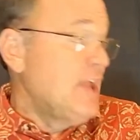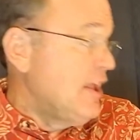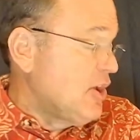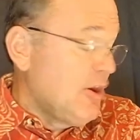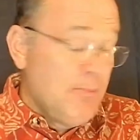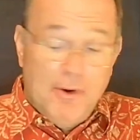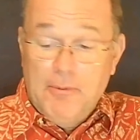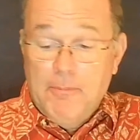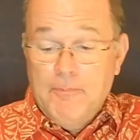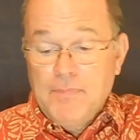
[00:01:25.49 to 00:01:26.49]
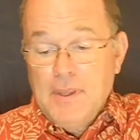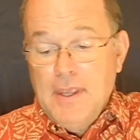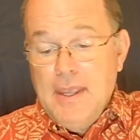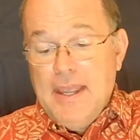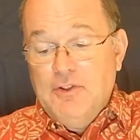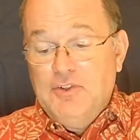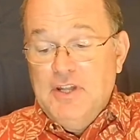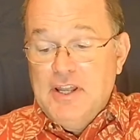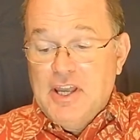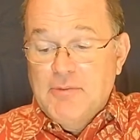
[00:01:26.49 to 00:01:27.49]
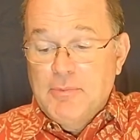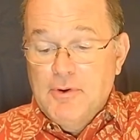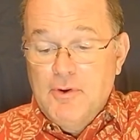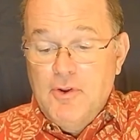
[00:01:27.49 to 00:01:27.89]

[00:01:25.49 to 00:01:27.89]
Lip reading: and governor and lieutenant governor.